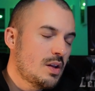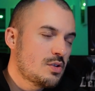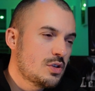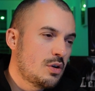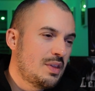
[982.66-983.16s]

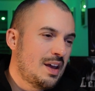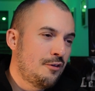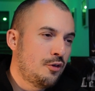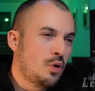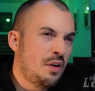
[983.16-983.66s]
so
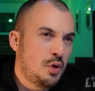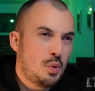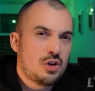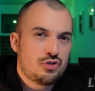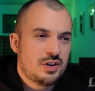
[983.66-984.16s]
therefore if you
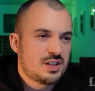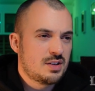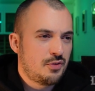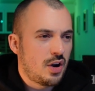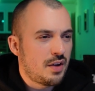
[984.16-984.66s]
are trying to
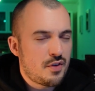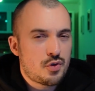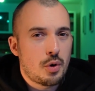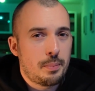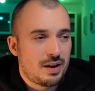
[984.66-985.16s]
survive you've
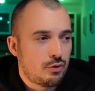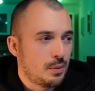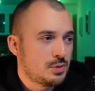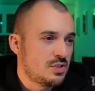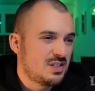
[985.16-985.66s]
got better
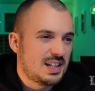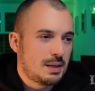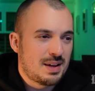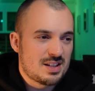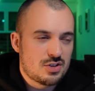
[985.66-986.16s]
options,
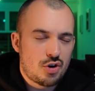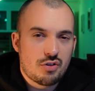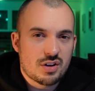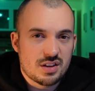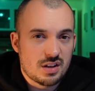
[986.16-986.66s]
Techmancer,
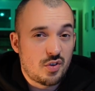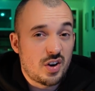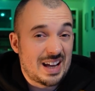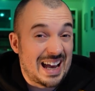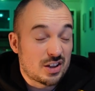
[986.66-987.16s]
Orikan the
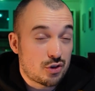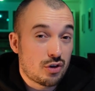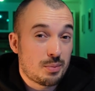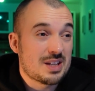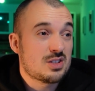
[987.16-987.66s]
Divine and the
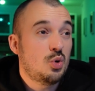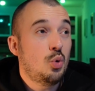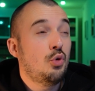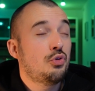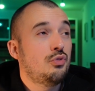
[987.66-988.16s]
Chronomancer,
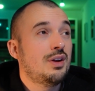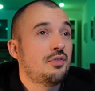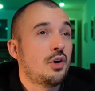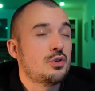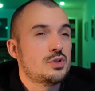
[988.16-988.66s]
all three of
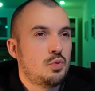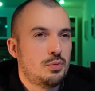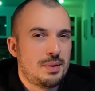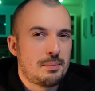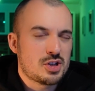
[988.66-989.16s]
those
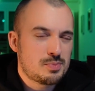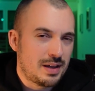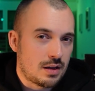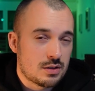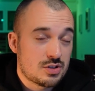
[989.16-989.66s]
would be much
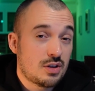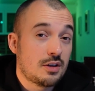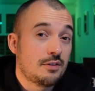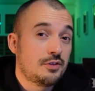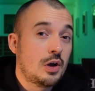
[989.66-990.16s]
better
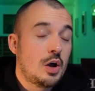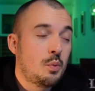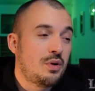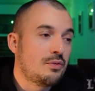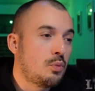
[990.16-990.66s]
served
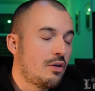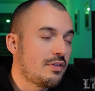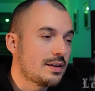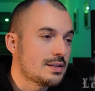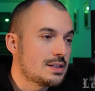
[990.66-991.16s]
with
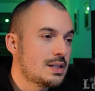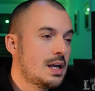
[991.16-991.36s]
Warriors.